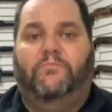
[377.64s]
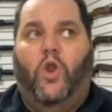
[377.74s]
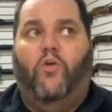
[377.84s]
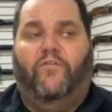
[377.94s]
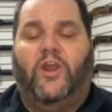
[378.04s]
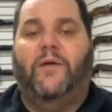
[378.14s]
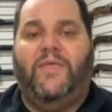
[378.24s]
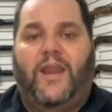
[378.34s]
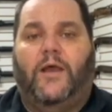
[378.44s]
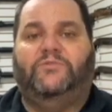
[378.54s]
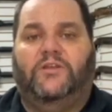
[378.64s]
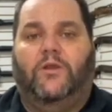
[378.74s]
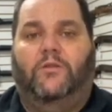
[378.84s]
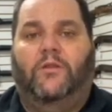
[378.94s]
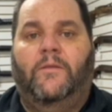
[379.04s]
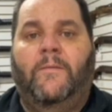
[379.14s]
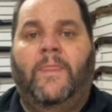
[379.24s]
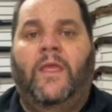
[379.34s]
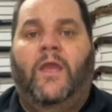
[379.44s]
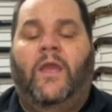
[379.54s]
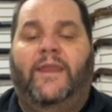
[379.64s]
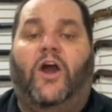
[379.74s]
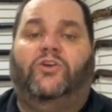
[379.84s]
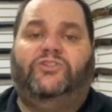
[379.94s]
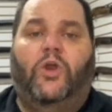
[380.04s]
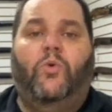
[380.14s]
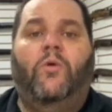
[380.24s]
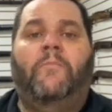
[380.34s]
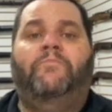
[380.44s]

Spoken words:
overcome that obstacle. And also,